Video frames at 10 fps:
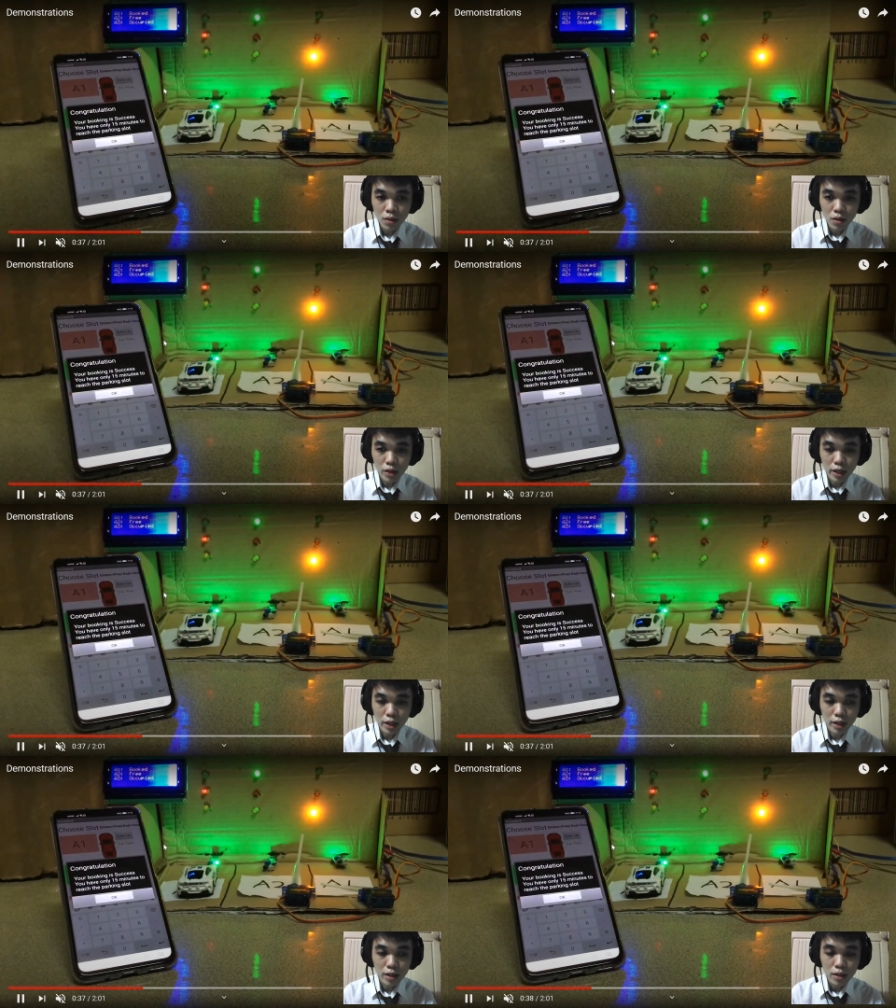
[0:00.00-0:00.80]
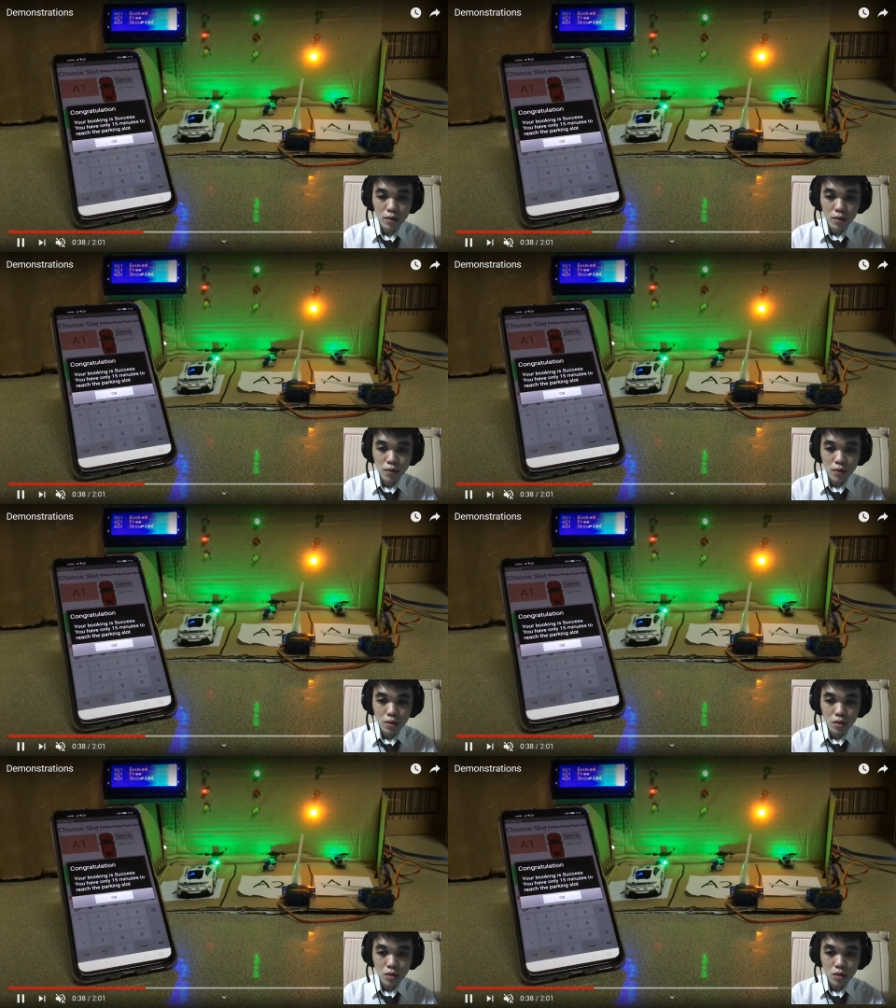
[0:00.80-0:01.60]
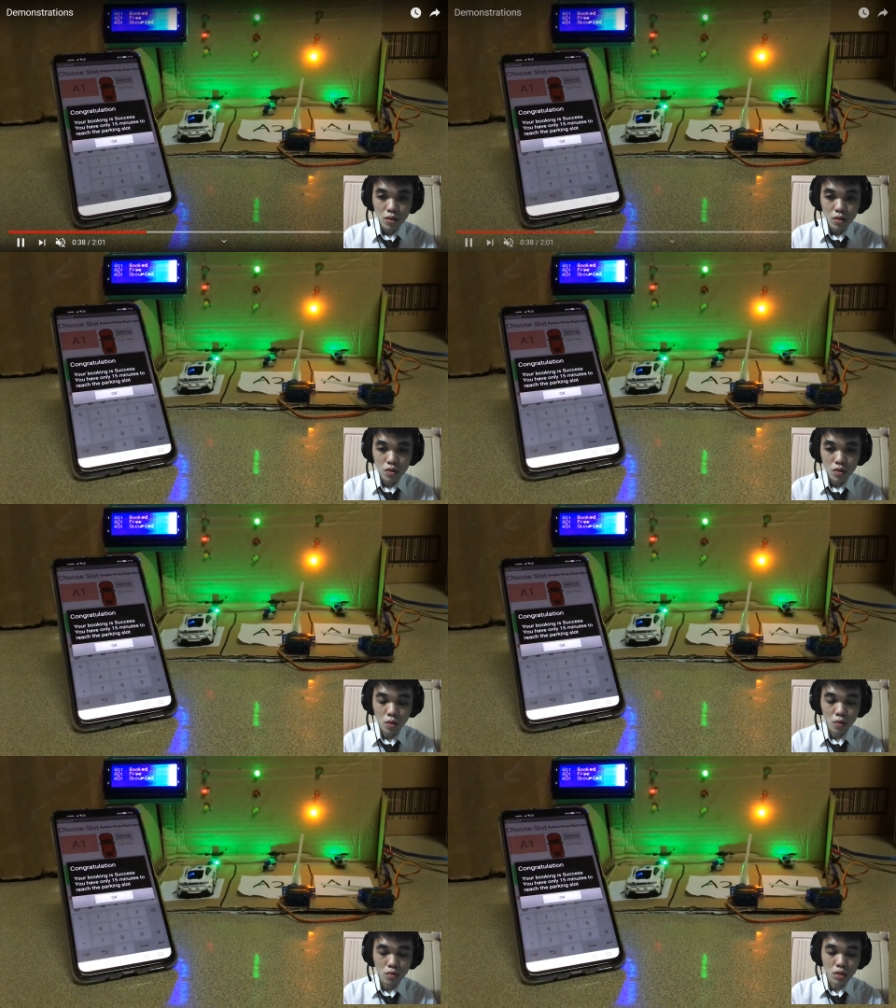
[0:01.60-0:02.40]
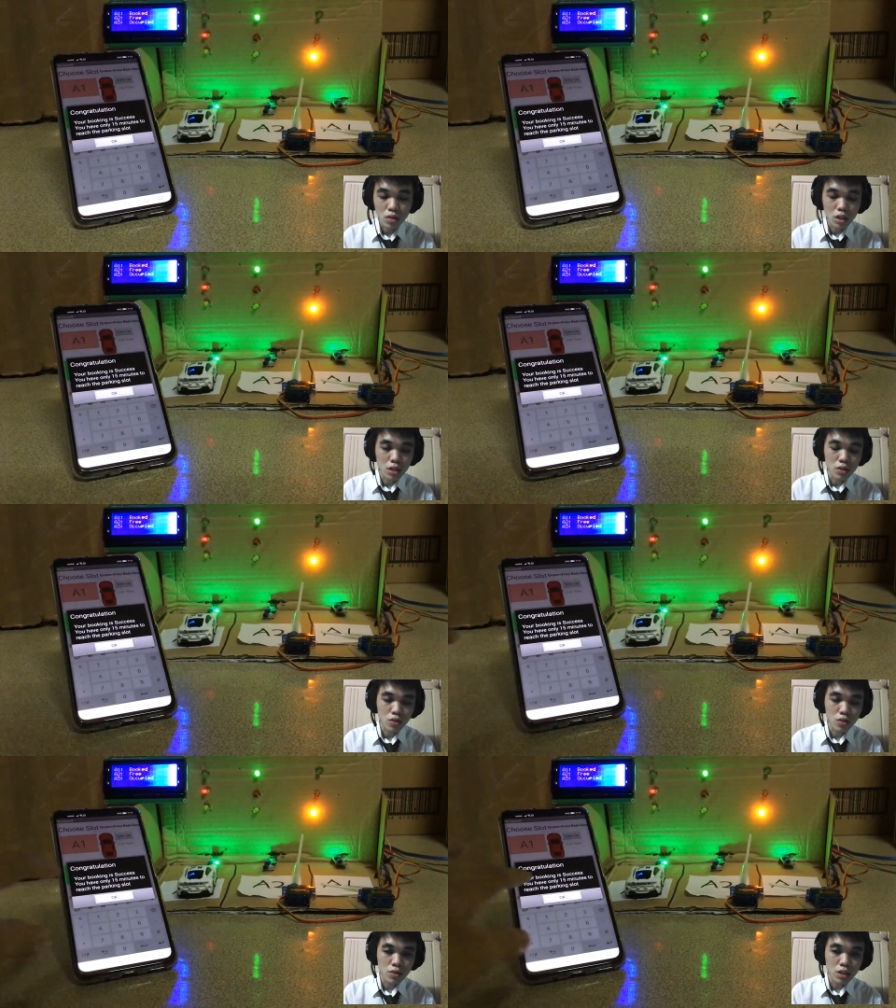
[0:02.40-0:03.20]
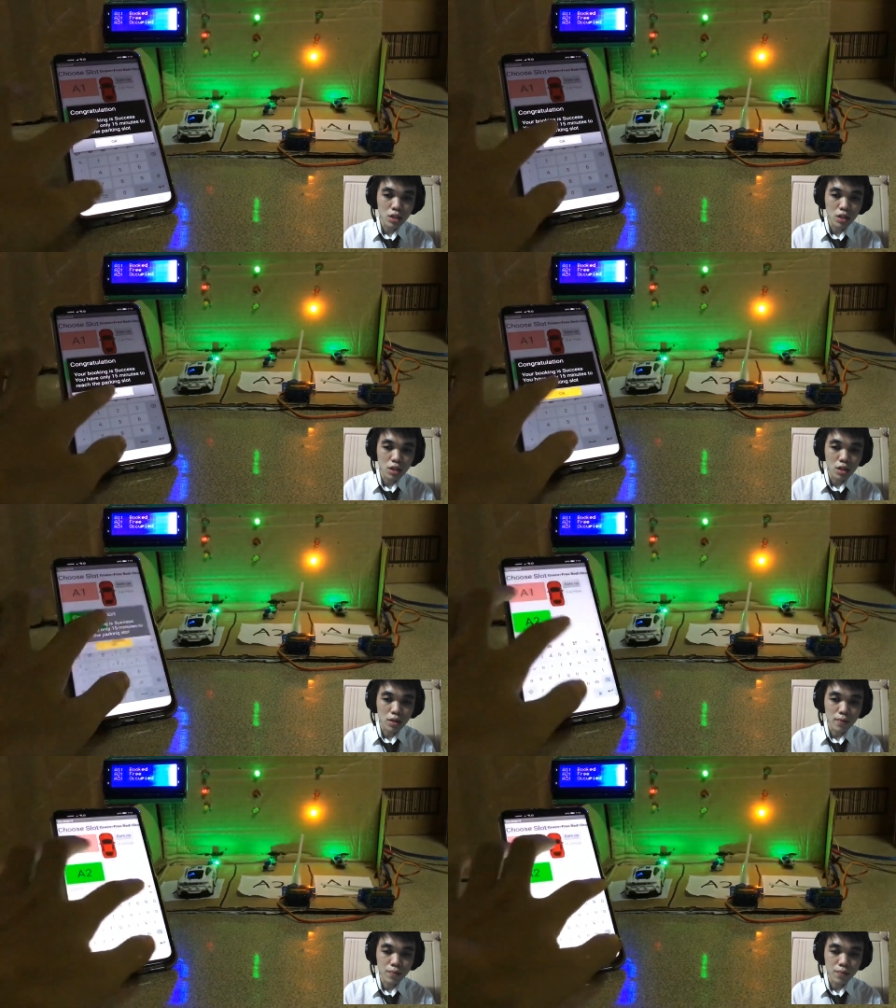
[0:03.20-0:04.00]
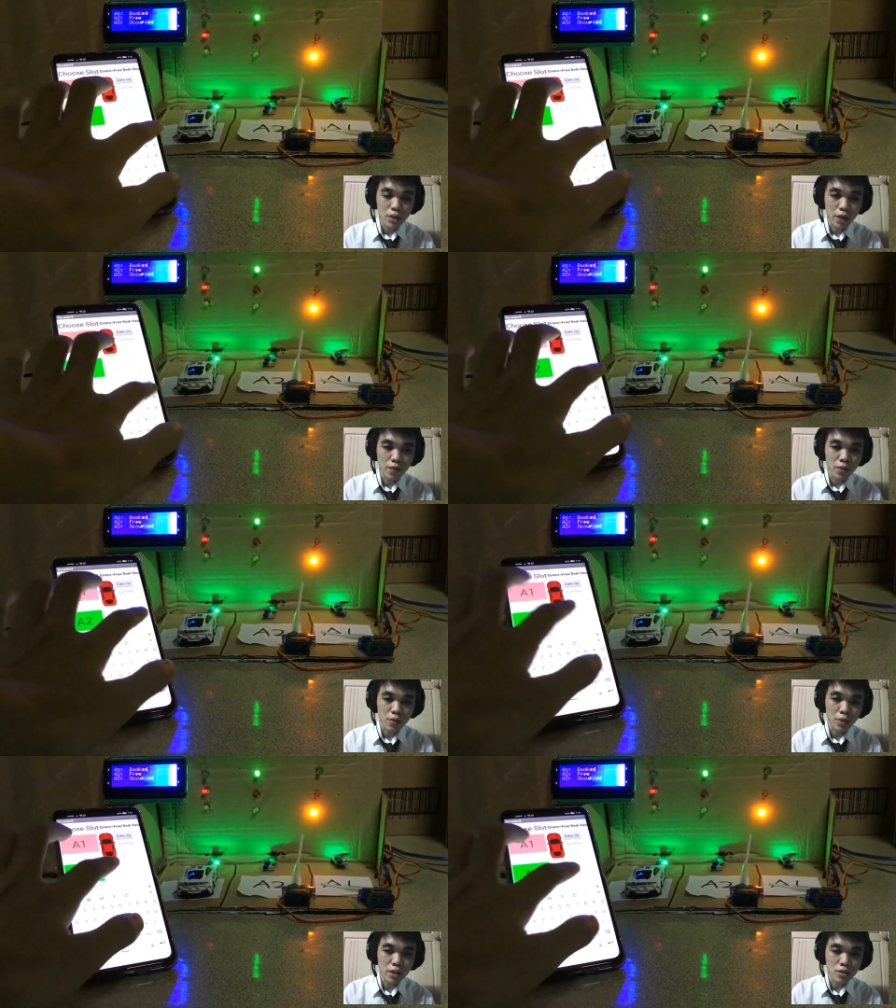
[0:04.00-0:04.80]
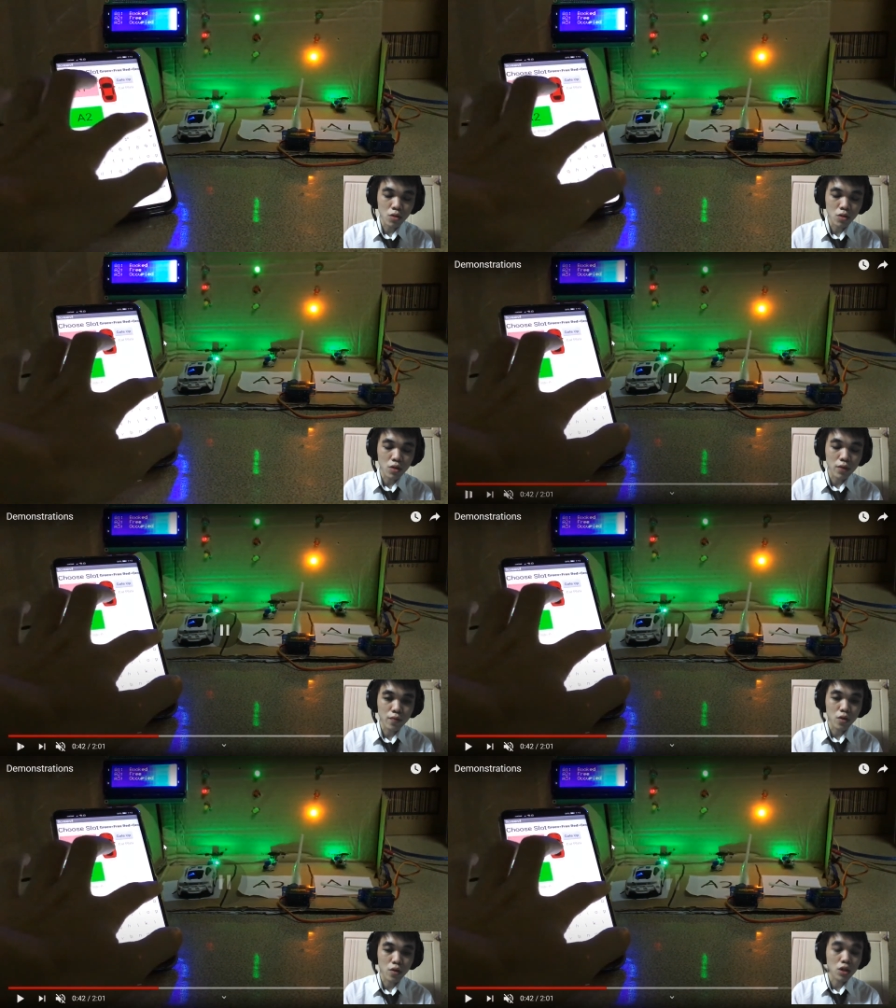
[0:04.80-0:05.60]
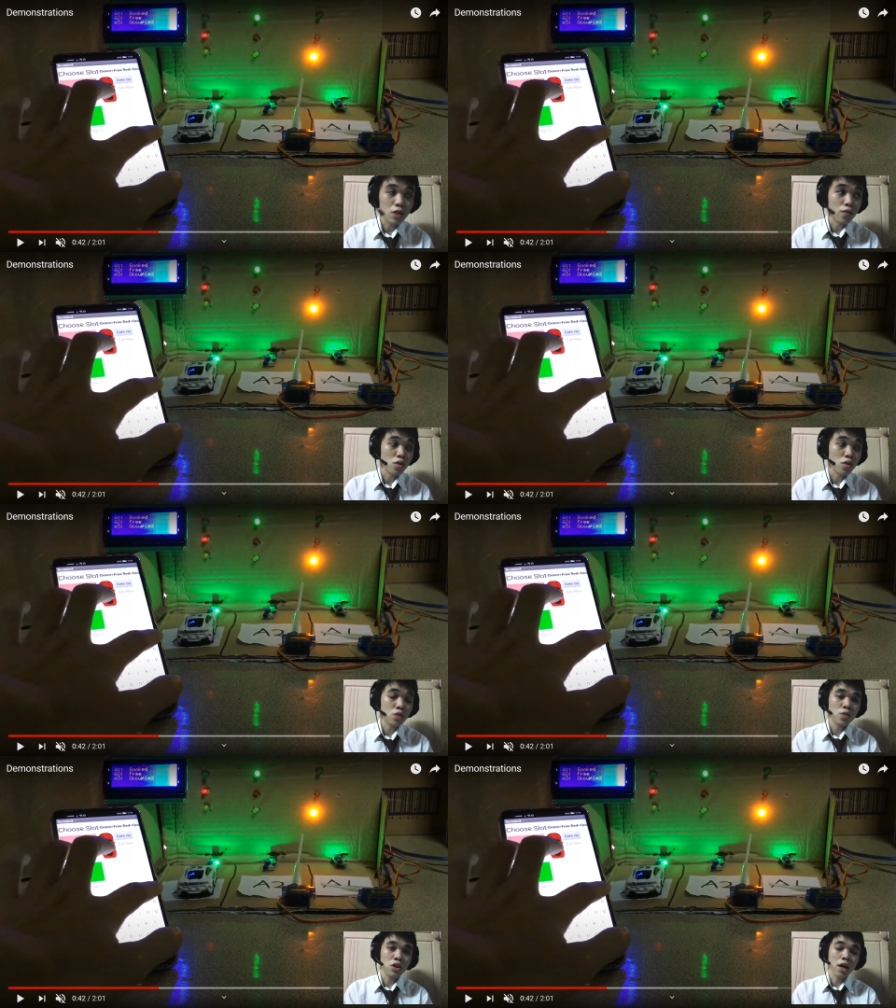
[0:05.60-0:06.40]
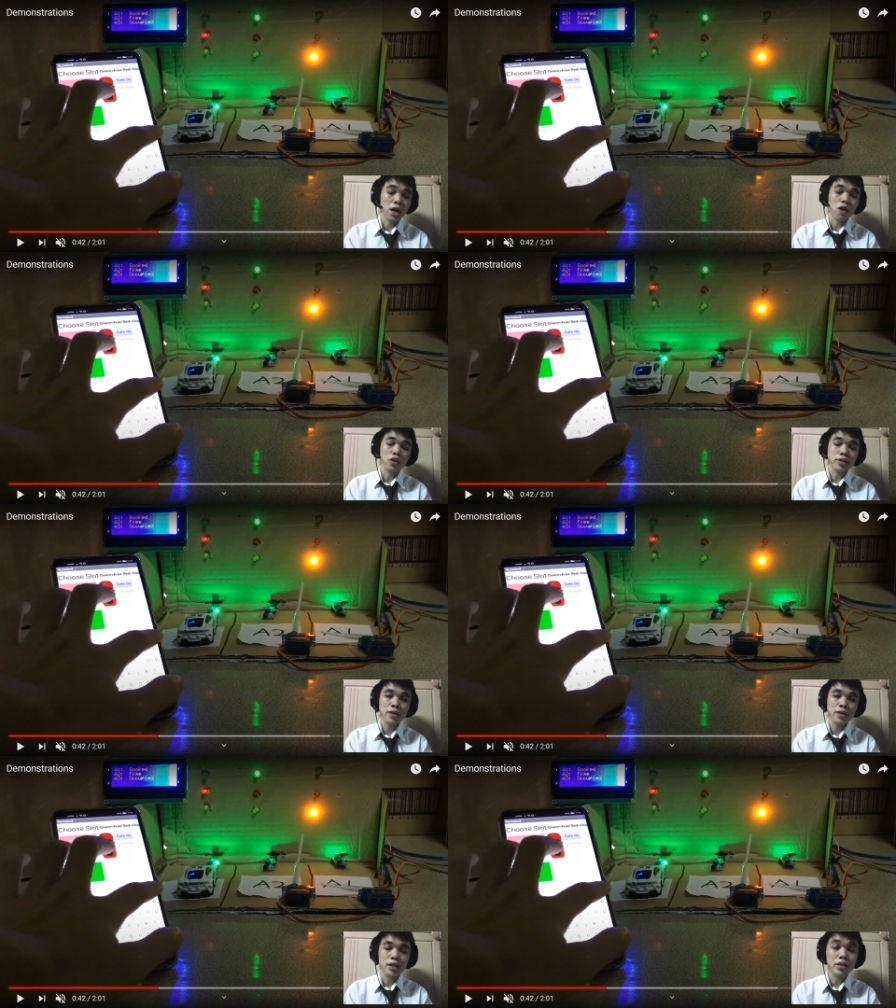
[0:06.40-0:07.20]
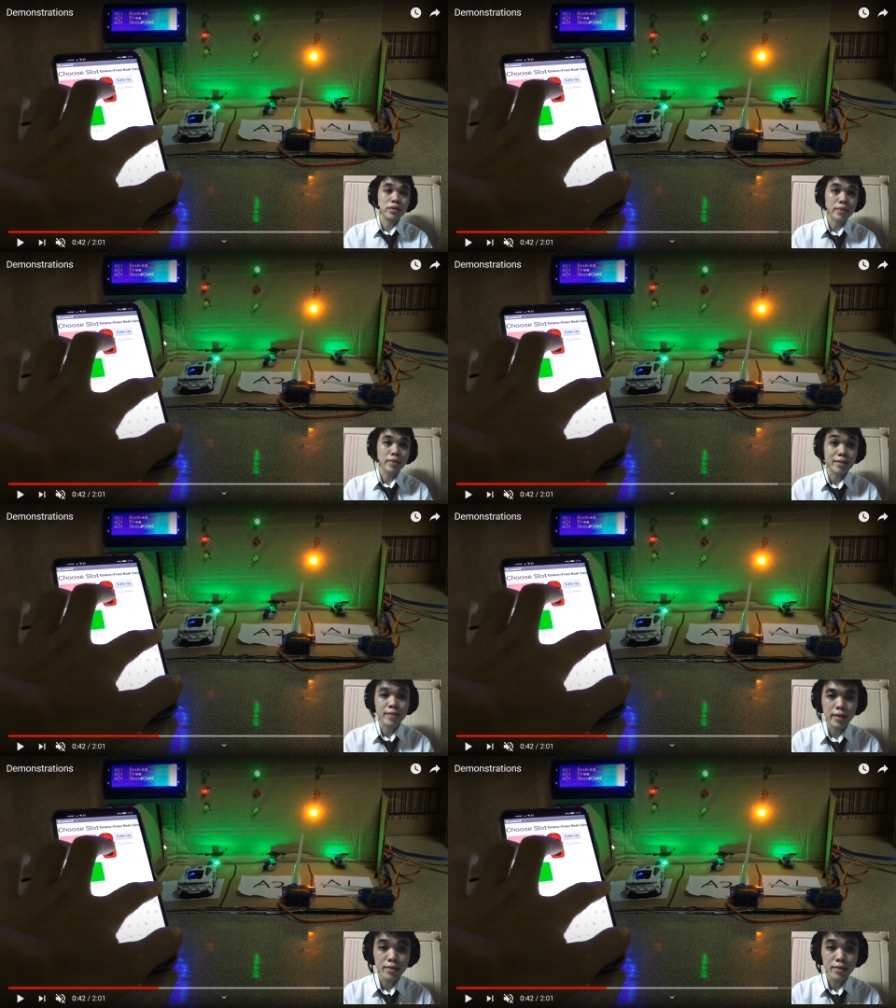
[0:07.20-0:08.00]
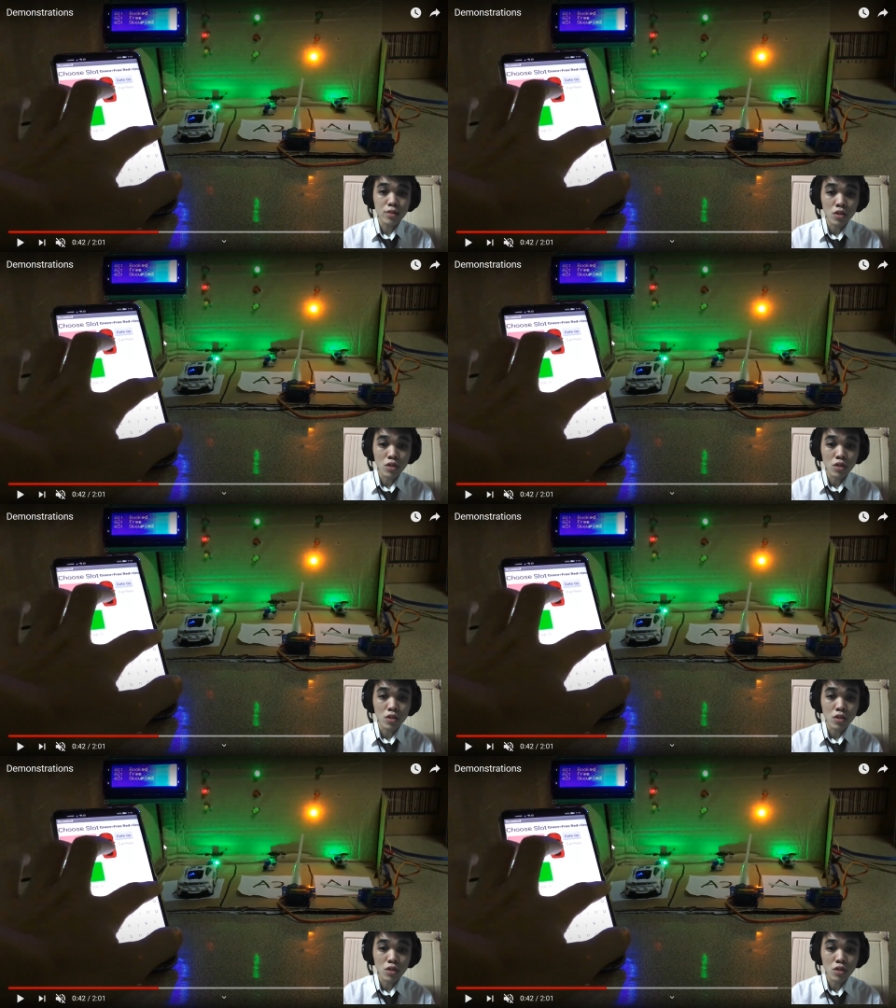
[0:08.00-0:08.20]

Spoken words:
Okay, so the user have 15 minutes. So for this video I only set in 10 seconds.